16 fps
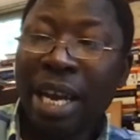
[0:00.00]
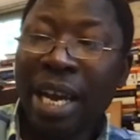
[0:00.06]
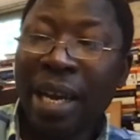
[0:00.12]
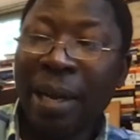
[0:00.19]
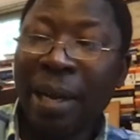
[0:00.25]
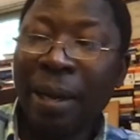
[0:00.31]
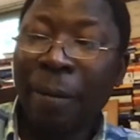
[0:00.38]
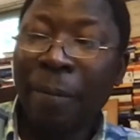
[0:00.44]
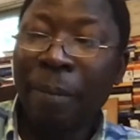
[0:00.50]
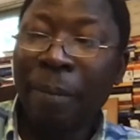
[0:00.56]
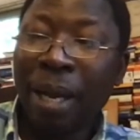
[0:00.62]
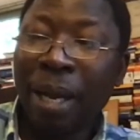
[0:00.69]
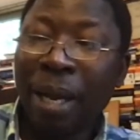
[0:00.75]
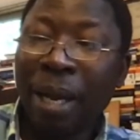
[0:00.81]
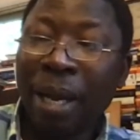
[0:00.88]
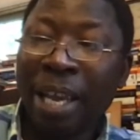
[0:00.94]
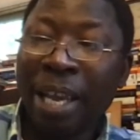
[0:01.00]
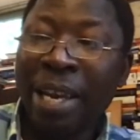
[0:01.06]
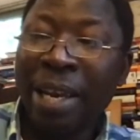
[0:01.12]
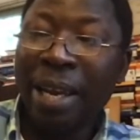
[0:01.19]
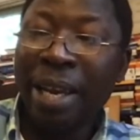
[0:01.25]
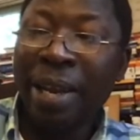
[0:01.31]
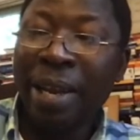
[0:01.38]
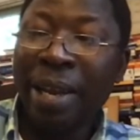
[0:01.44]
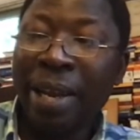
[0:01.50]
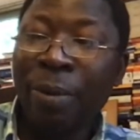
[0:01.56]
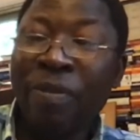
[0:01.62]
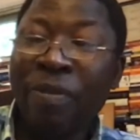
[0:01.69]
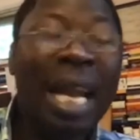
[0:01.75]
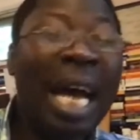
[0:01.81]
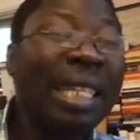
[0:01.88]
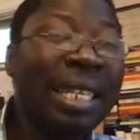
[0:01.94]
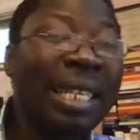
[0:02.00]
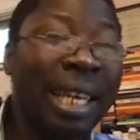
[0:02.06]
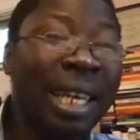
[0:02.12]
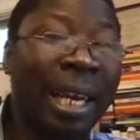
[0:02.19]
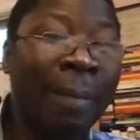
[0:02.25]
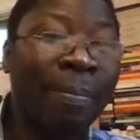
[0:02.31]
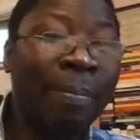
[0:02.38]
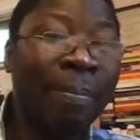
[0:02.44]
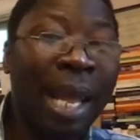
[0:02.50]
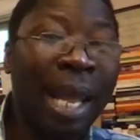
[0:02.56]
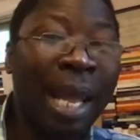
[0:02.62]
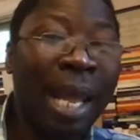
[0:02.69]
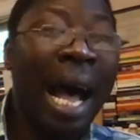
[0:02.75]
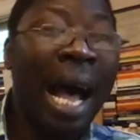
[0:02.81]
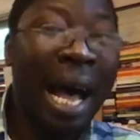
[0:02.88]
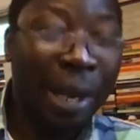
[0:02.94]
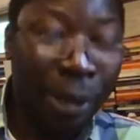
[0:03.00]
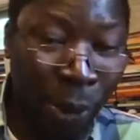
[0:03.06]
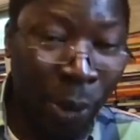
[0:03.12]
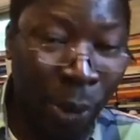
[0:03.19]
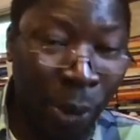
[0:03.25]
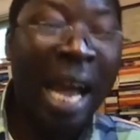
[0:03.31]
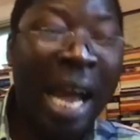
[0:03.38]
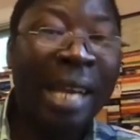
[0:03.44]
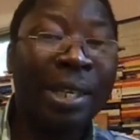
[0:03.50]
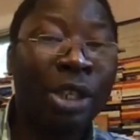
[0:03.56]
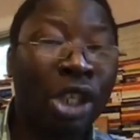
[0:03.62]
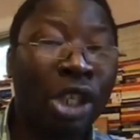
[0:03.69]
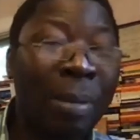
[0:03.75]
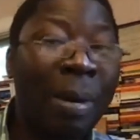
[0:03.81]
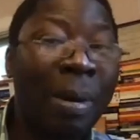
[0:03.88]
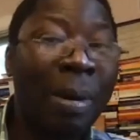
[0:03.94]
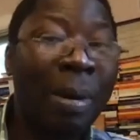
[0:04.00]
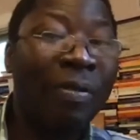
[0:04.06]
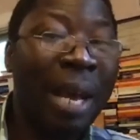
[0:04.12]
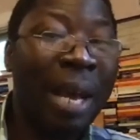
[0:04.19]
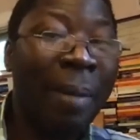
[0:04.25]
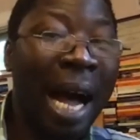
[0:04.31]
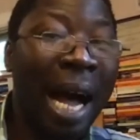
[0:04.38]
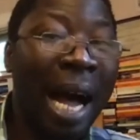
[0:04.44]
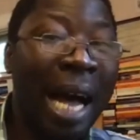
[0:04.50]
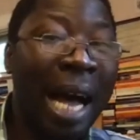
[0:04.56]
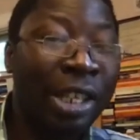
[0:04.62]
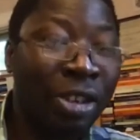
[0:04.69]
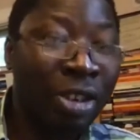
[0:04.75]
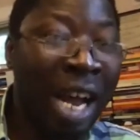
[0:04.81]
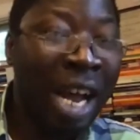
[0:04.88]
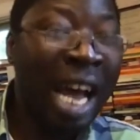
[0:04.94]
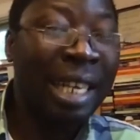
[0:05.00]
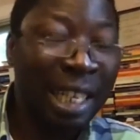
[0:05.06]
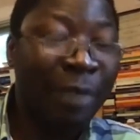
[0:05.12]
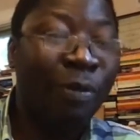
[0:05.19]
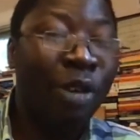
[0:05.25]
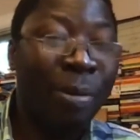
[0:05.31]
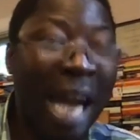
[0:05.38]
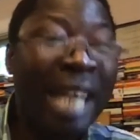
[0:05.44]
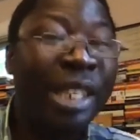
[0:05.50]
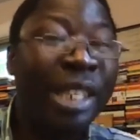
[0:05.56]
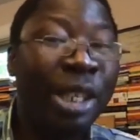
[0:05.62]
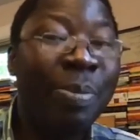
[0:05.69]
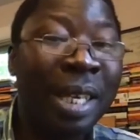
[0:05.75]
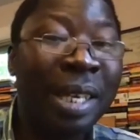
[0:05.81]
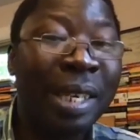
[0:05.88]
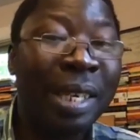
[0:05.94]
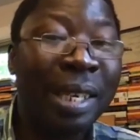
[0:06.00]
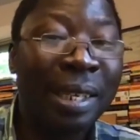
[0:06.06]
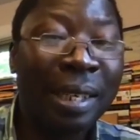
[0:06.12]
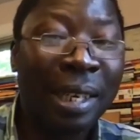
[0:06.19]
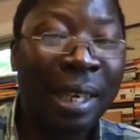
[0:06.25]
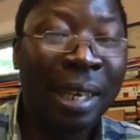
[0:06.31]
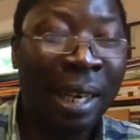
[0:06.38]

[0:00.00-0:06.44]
in, uh, uh, in, in with the Latin script, you're right, some of them are translated from Ajami.